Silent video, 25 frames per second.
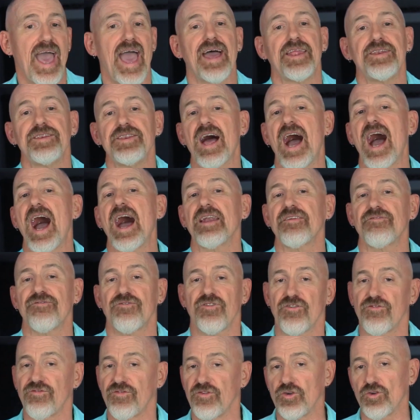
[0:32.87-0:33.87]
and not
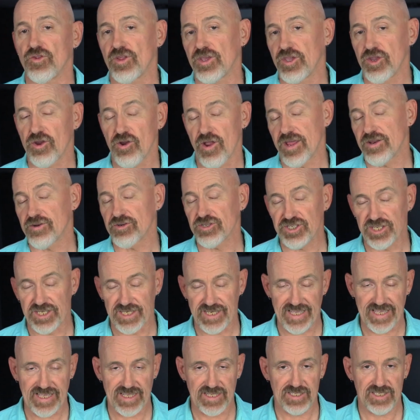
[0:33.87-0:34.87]
for fueling your energy
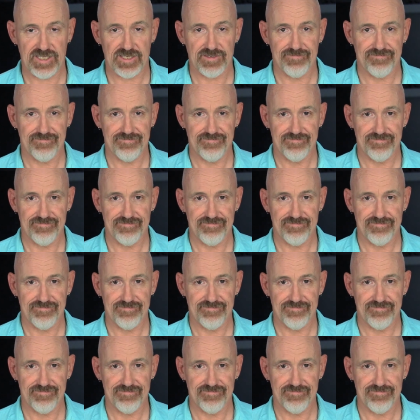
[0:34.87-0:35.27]
needs.